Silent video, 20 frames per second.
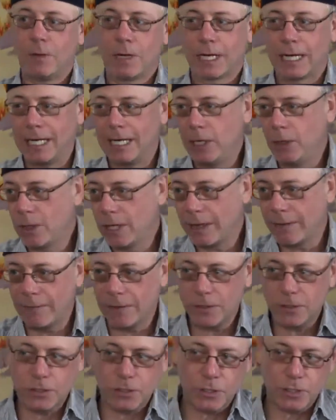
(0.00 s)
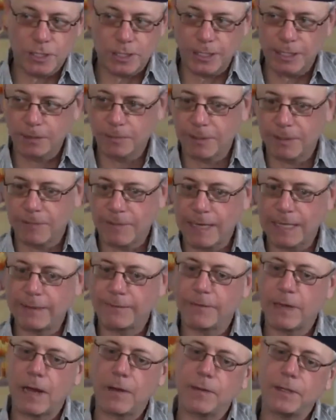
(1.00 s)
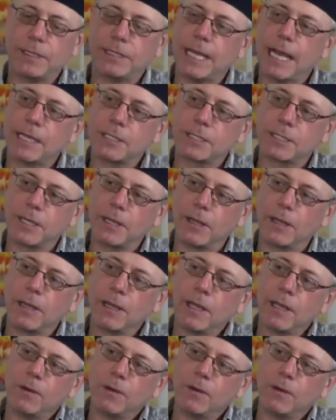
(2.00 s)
But can you give us just a little bit of idea of how the Tesla